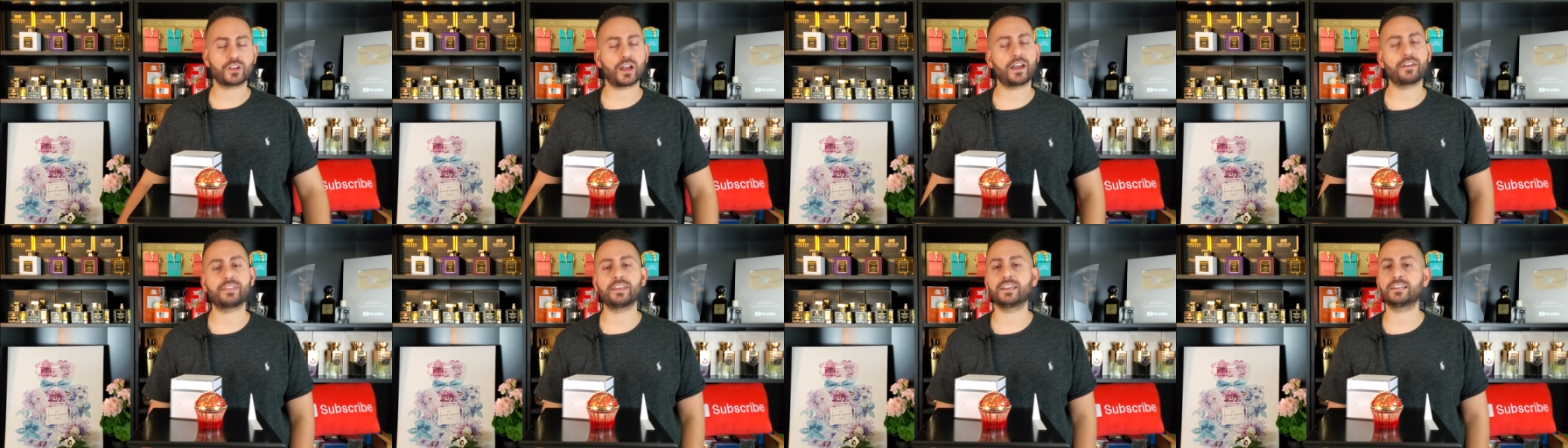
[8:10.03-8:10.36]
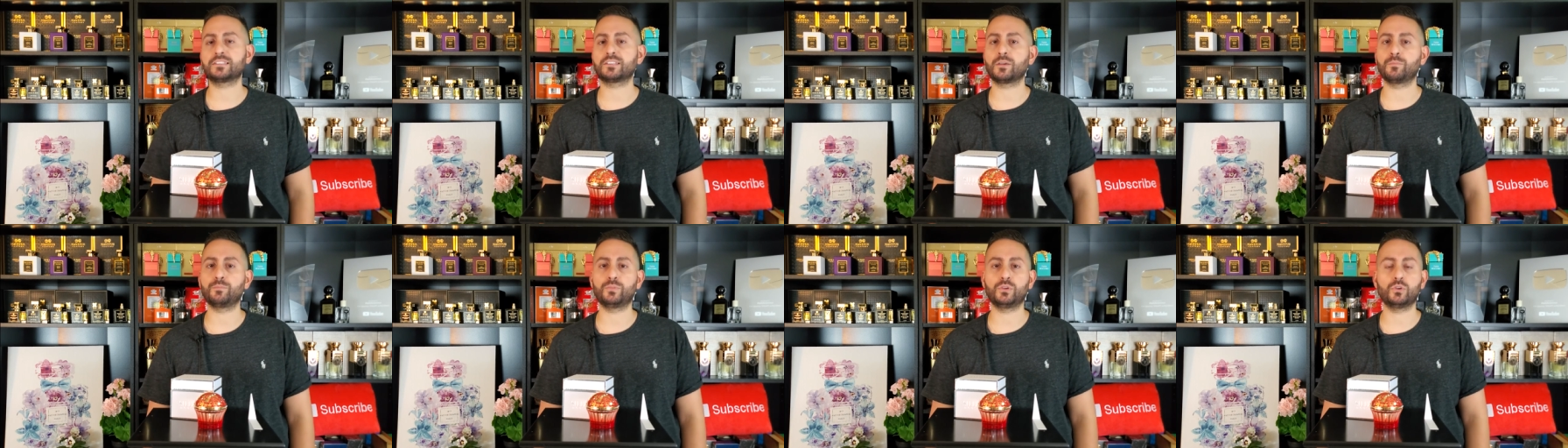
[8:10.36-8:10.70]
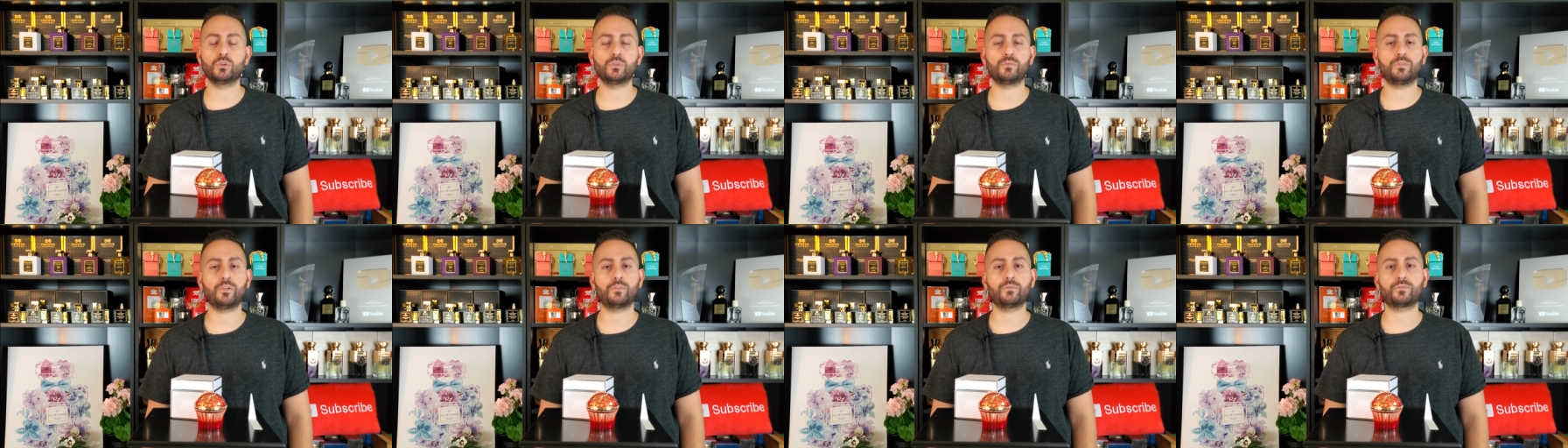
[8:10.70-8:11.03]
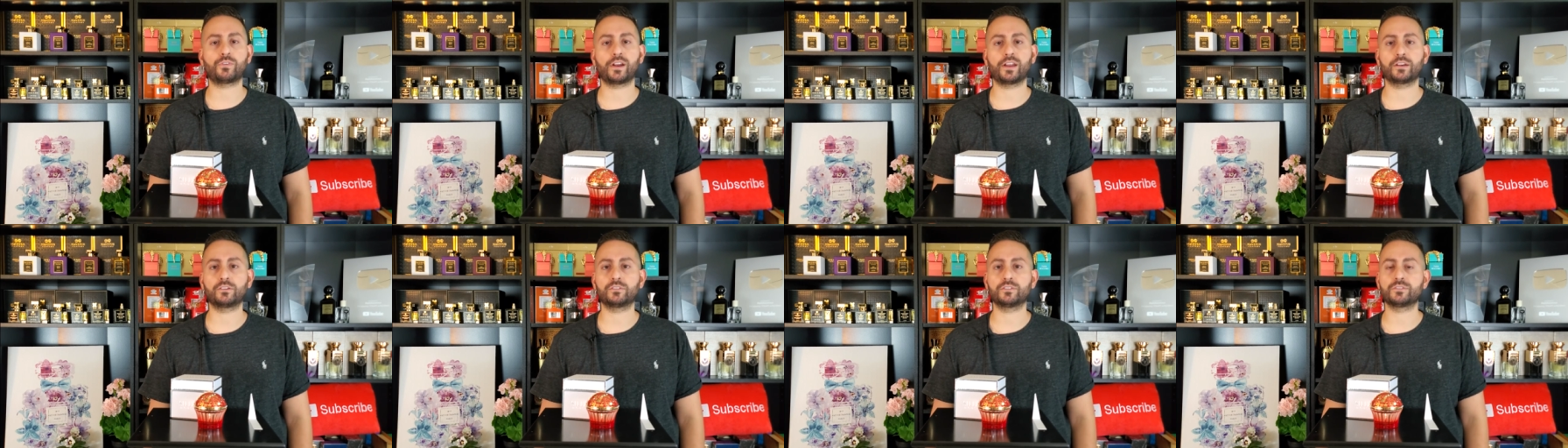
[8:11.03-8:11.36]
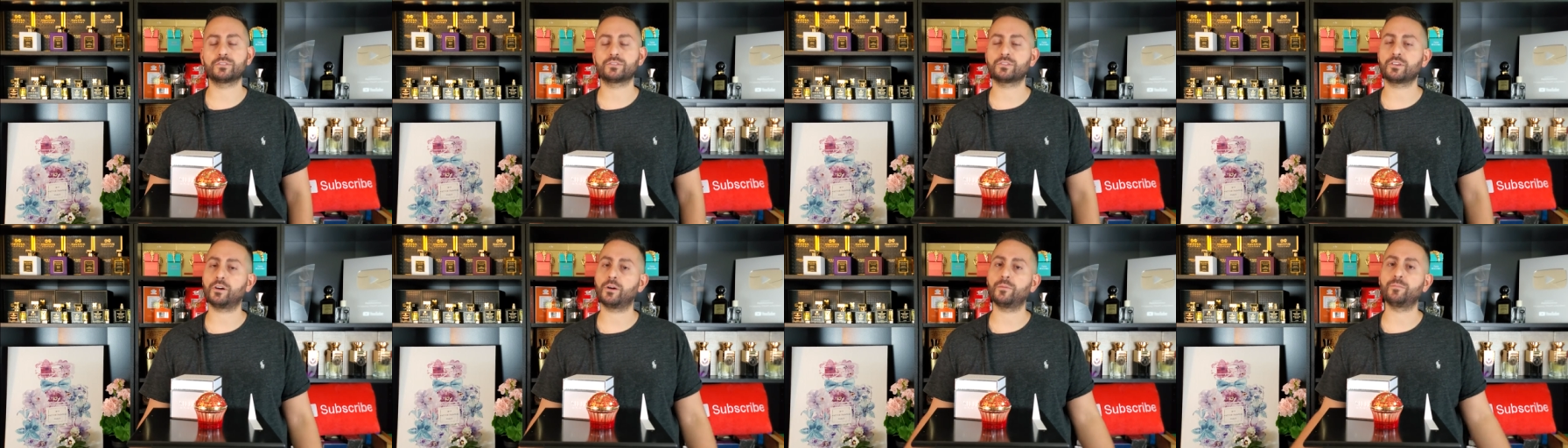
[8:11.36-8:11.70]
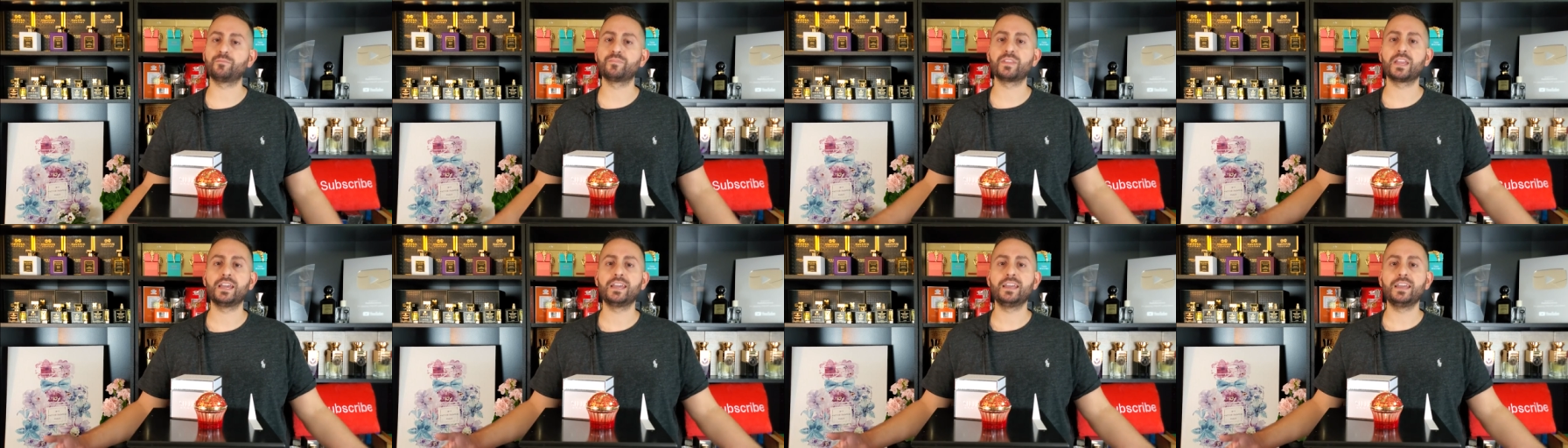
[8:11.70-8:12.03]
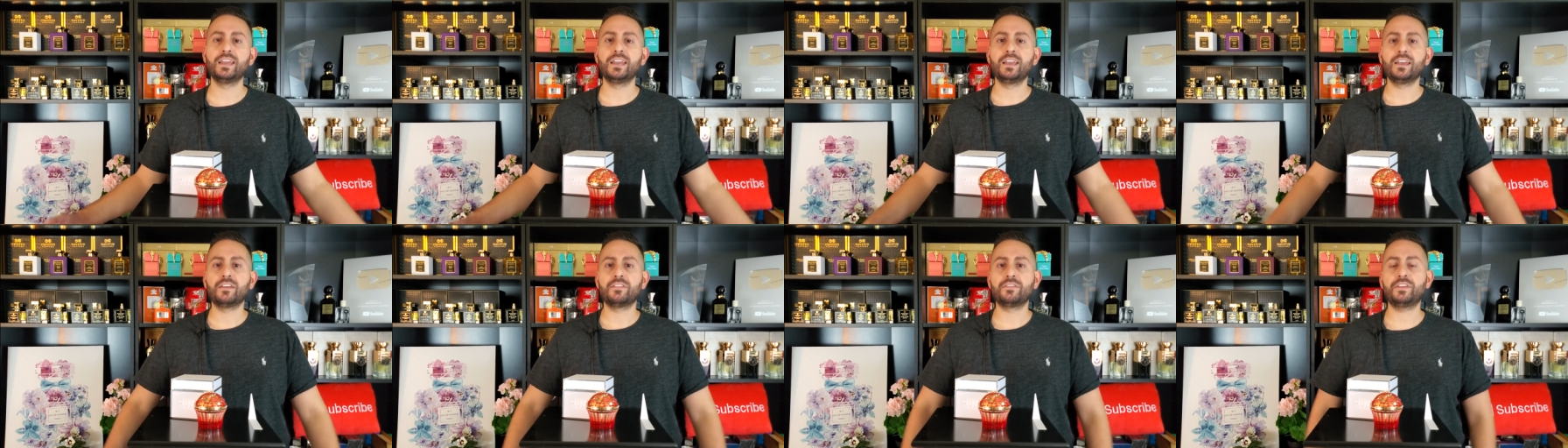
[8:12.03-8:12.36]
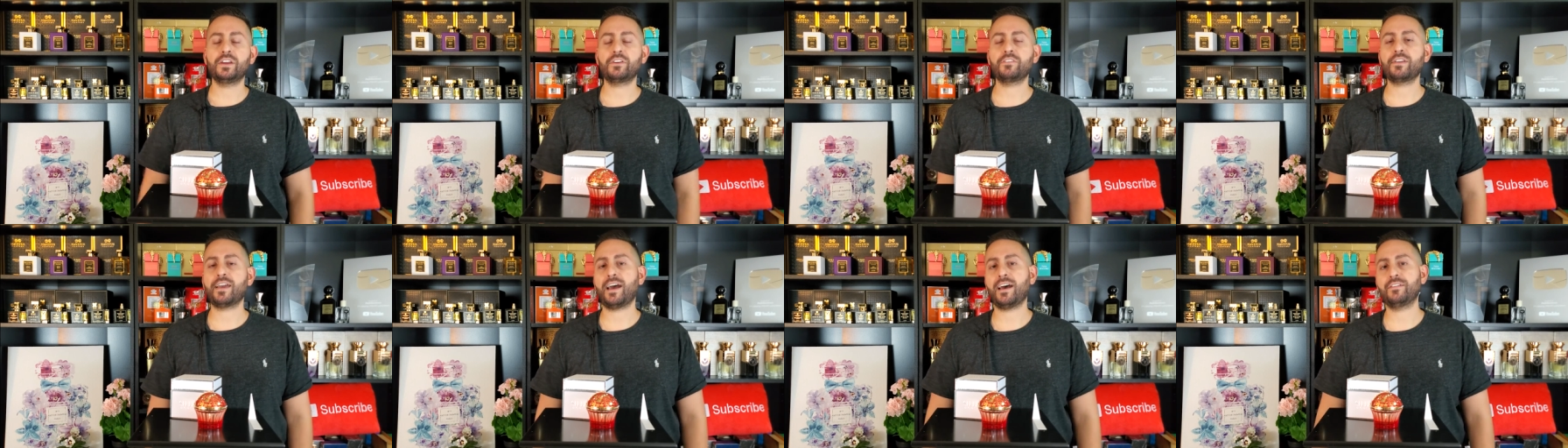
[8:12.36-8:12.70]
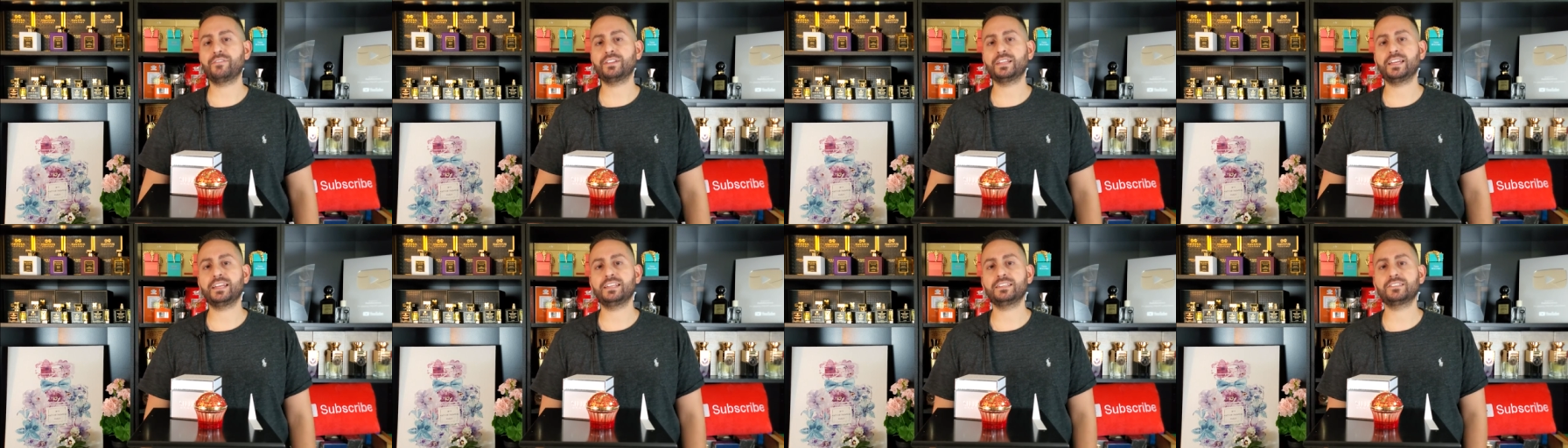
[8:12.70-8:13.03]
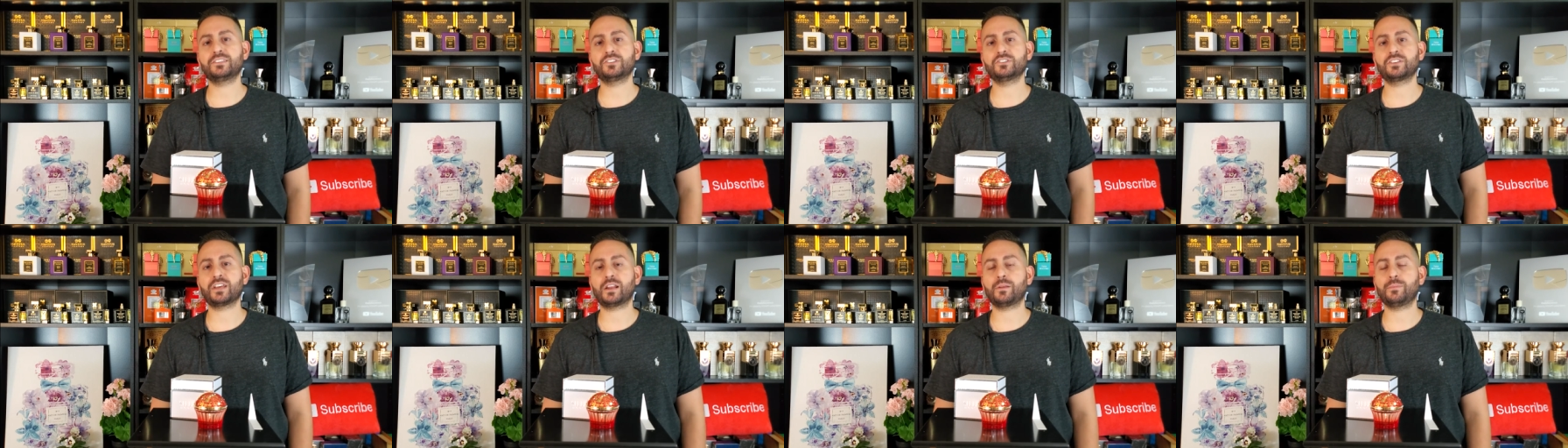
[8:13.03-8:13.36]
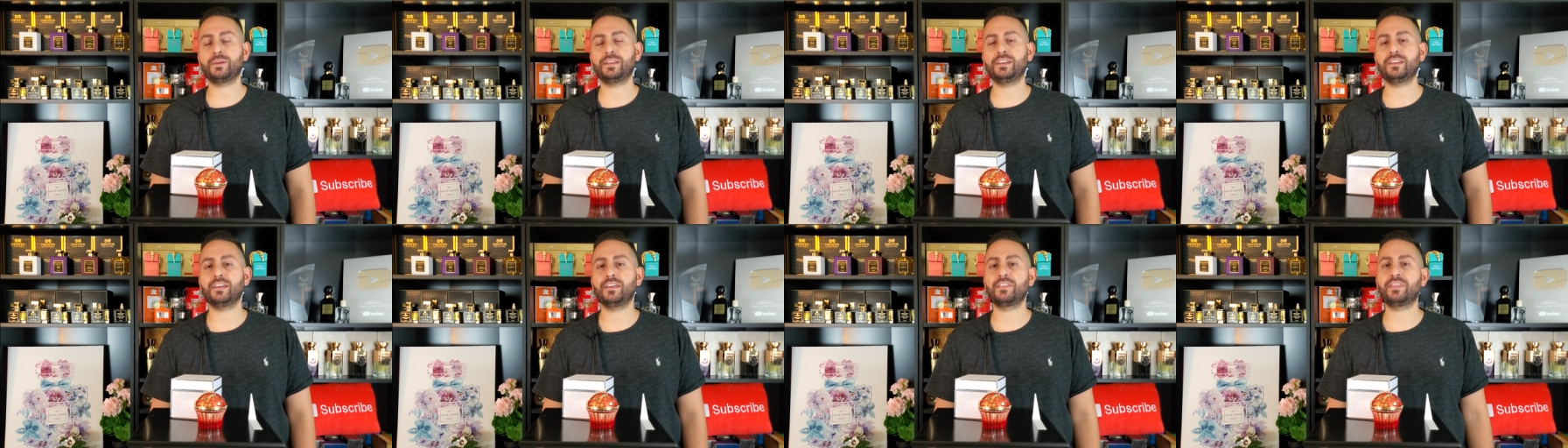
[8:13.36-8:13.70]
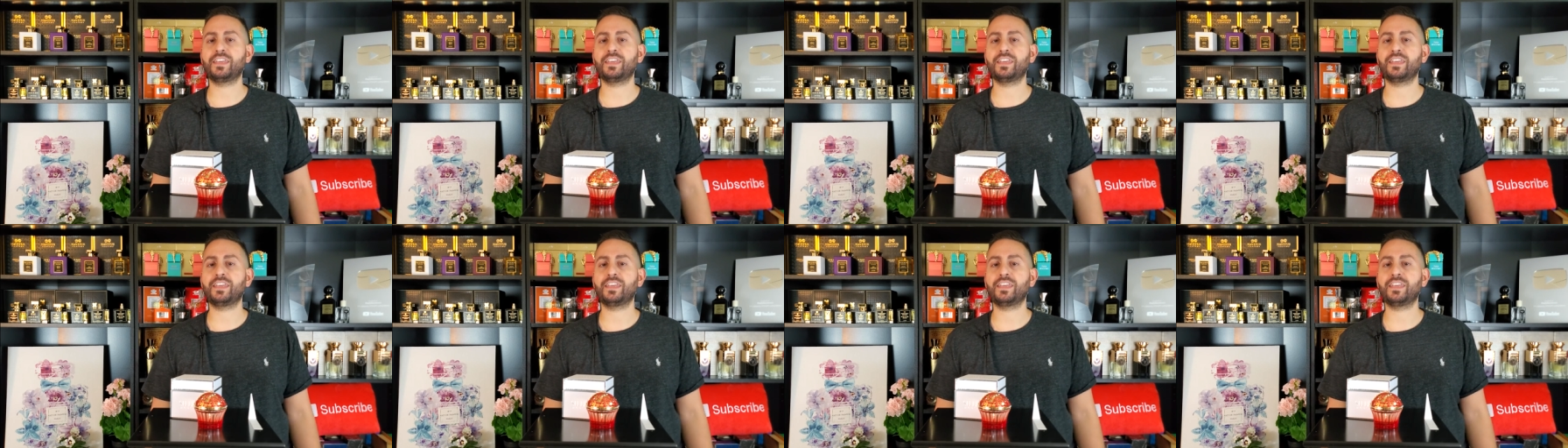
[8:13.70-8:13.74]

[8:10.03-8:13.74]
I think it's a beautiful fragrance. So there you have it, ladies and gentlemen.